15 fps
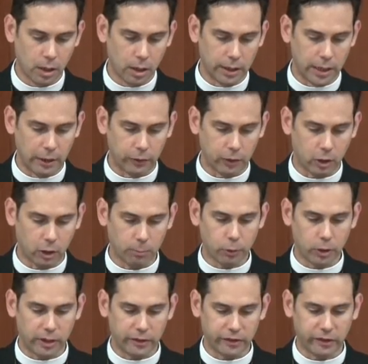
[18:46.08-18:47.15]
Now, the call
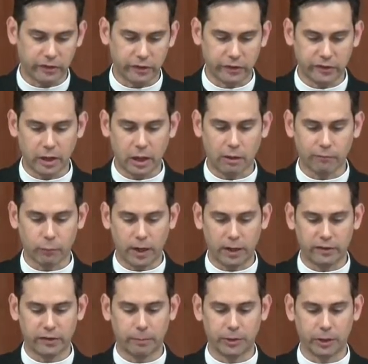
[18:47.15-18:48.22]
process itself ran
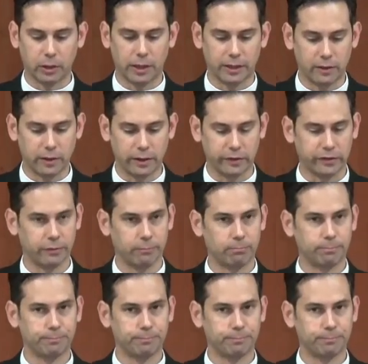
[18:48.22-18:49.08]
something like this